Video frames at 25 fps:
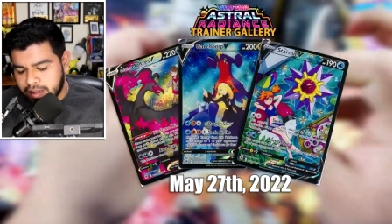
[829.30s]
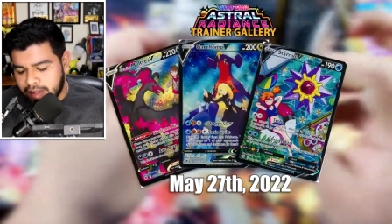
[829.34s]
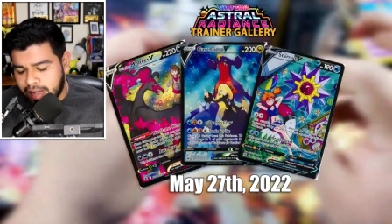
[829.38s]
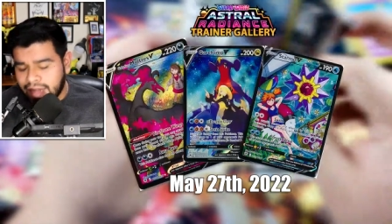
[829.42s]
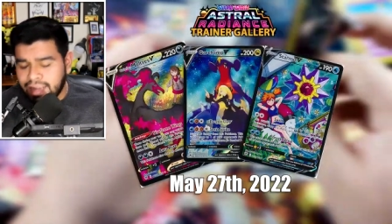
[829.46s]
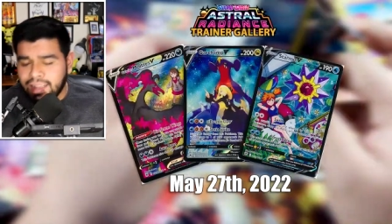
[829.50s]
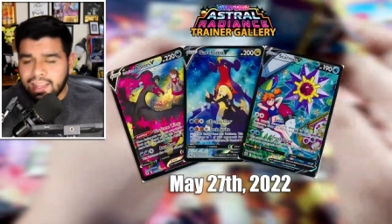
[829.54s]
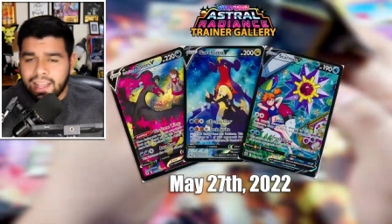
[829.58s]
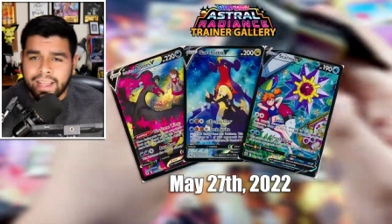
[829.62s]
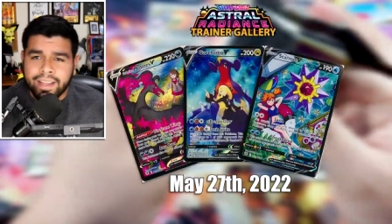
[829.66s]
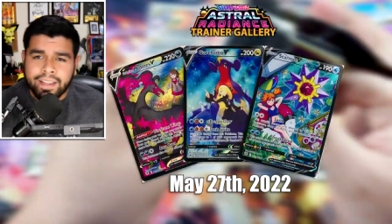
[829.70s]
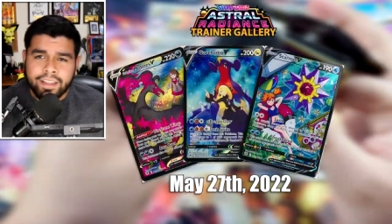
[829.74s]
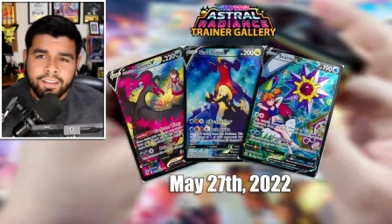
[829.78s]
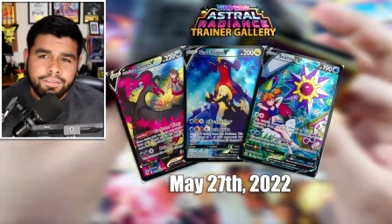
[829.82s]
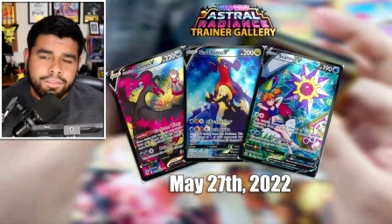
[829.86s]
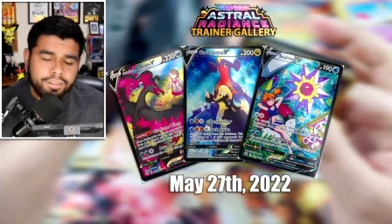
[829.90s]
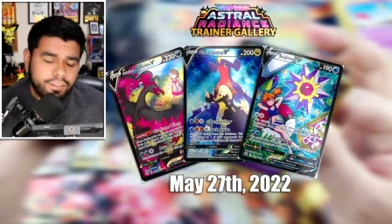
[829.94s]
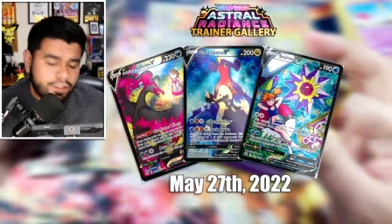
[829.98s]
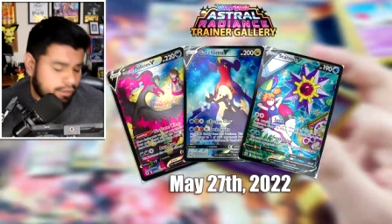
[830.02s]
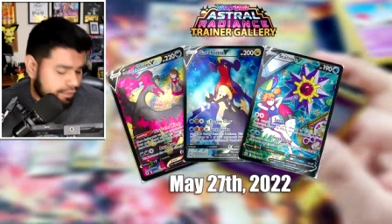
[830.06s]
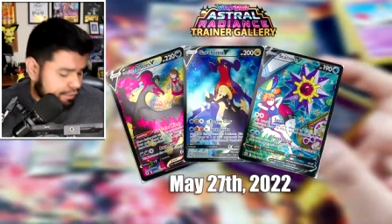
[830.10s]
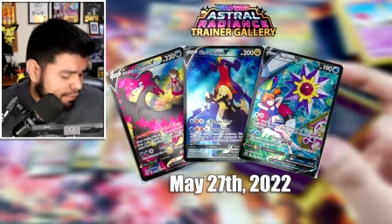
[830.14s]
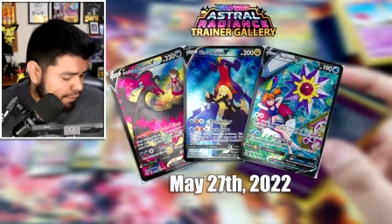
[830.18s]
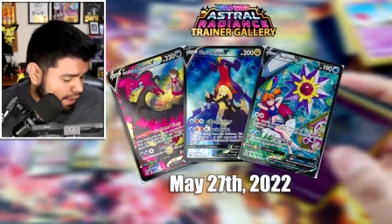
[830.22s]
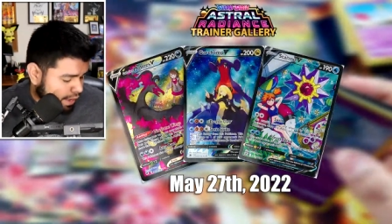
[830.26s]
I like it for
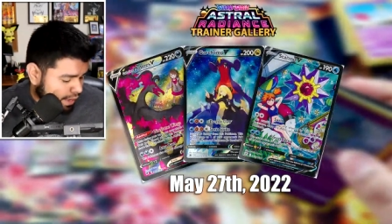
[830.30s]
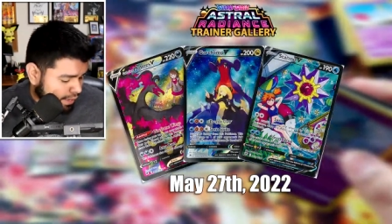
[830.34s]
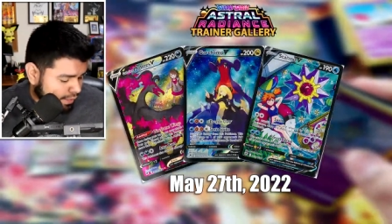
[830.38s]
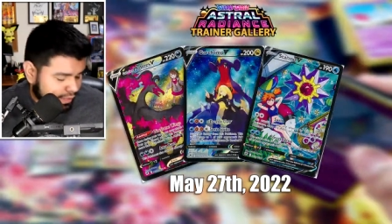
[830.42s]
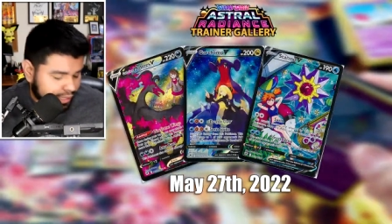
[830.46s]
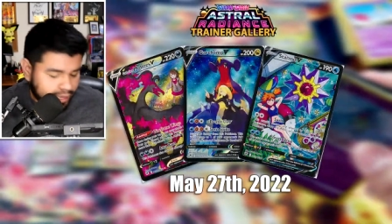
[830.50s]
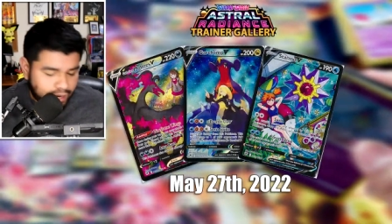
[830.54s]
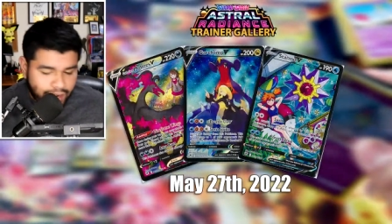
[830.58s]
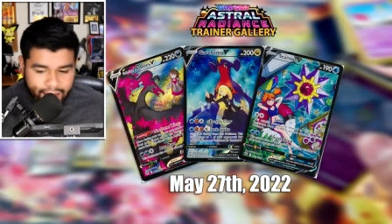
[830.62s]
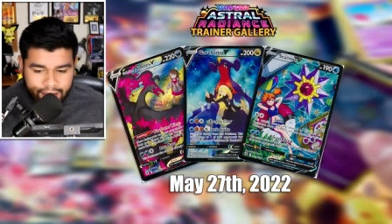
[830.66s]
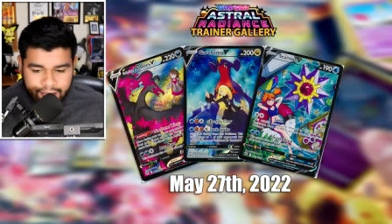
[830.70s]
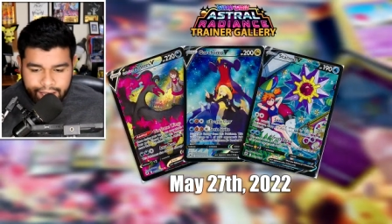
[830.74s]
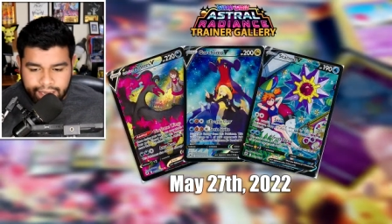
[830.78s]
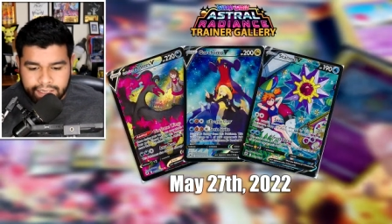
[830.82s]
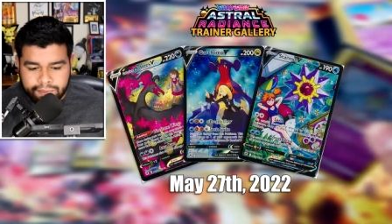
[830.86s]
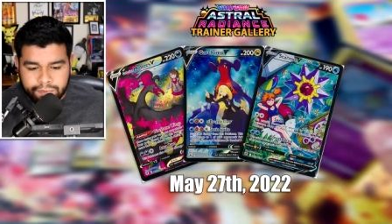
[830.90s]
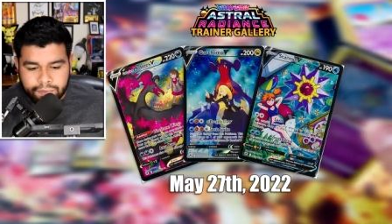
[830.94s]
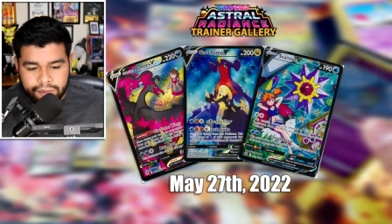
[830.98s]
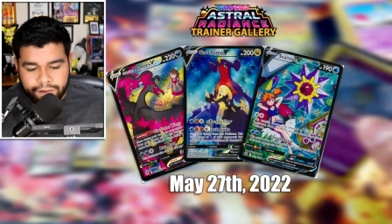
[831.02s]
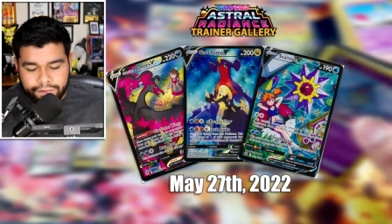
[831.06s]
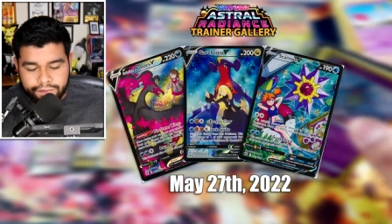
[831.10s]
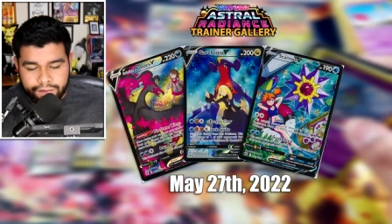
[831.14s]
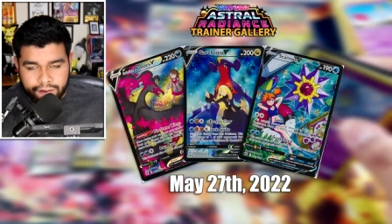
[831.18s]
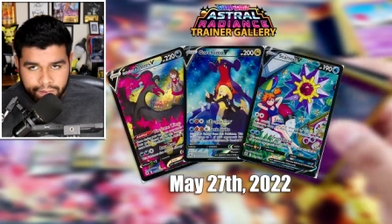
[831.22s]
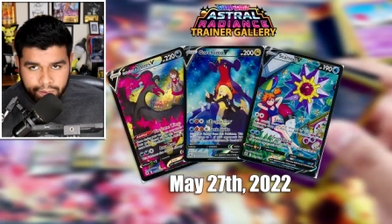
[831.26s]
the fact that it has
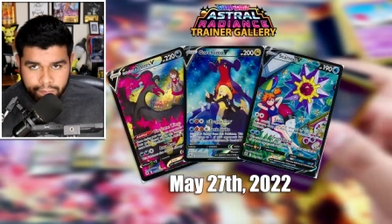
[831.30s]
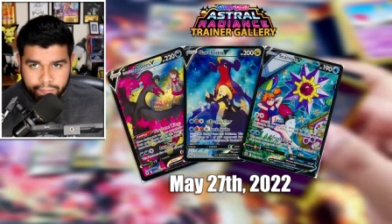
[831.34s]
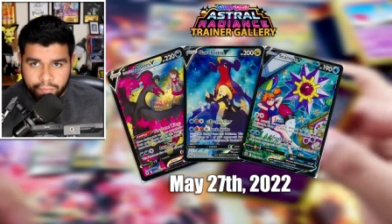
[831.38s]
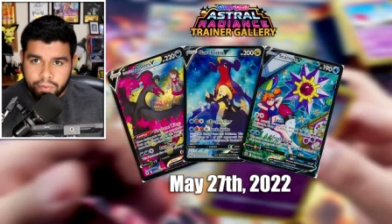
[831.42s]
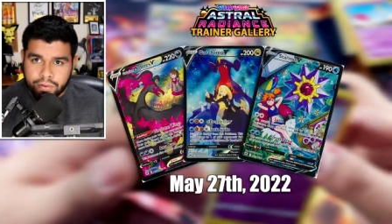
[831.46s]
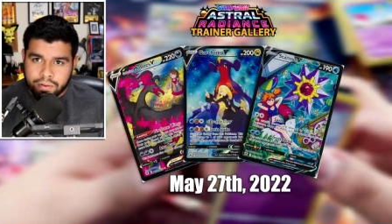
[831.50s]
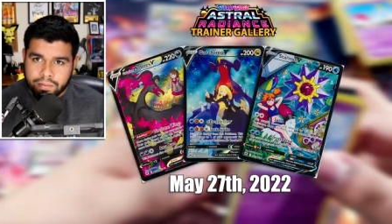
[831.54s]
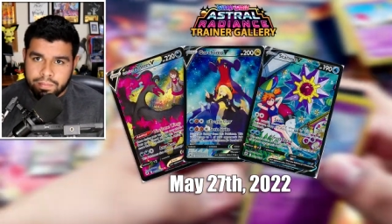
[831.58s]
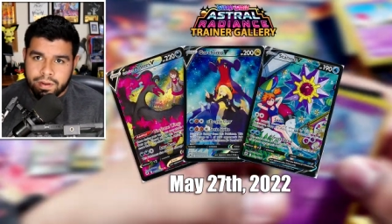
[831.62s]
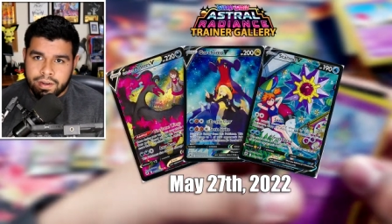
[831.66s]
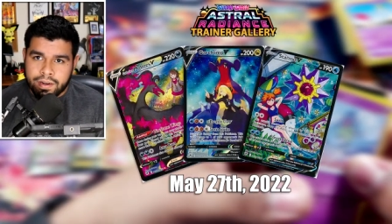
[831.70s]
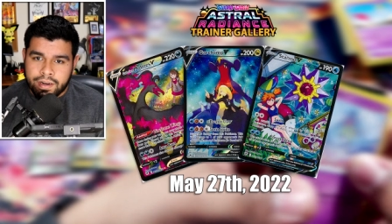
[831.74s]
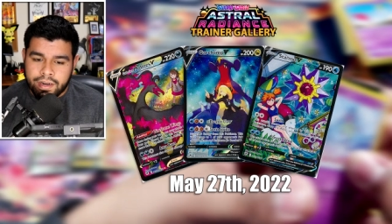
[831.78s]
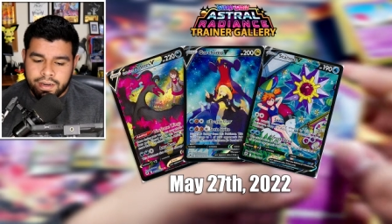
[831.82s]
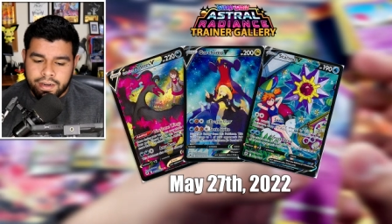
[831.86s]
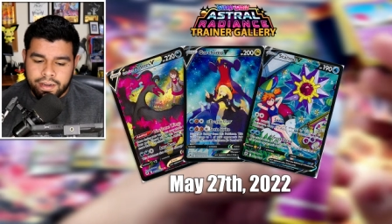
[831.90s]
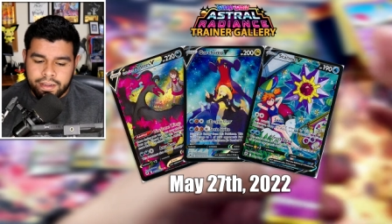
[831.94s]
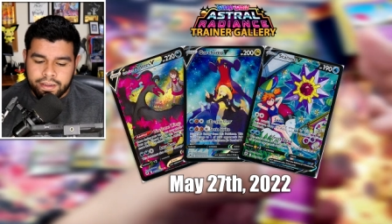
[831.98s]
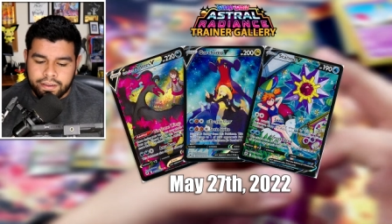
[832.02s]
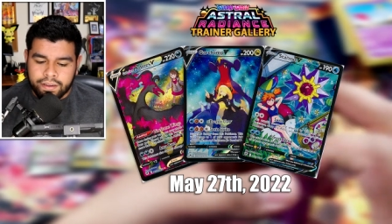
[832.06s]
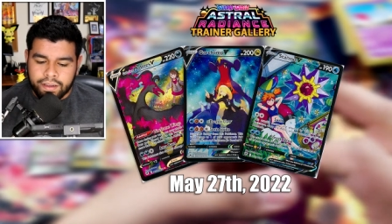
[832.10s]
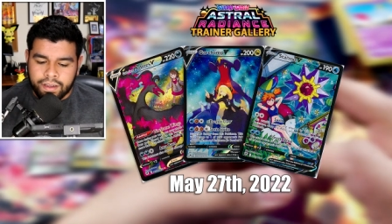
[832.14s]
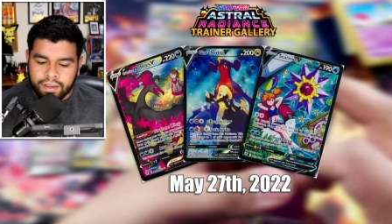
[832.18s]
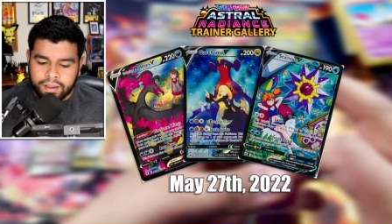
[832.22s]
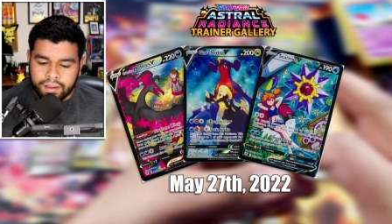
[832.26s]
my favorite Pokemon in
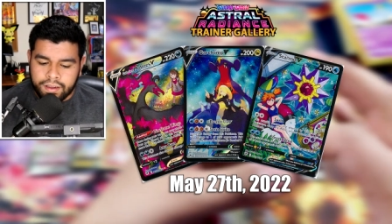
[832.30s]
it,